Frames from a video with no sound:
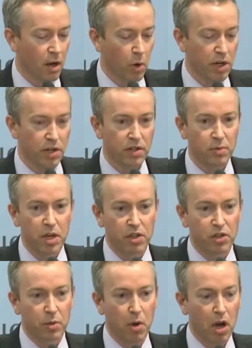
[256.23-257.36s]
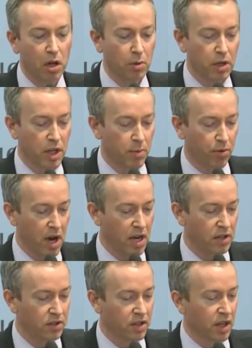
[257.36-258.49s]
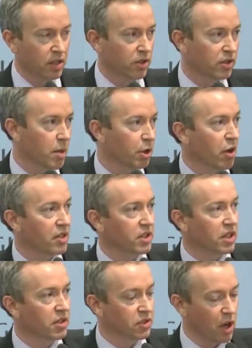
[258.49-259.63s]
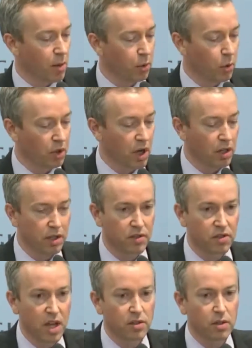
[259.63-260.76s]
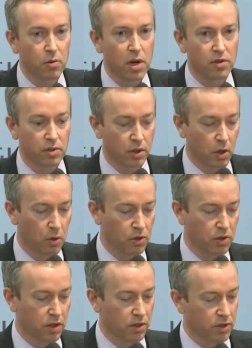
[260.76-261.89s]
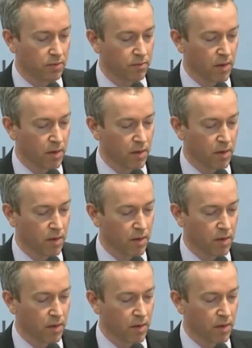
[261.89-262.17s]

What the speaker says: when in a speech to Parliament he praised the democratic example Ghana had set to the rest of the continent.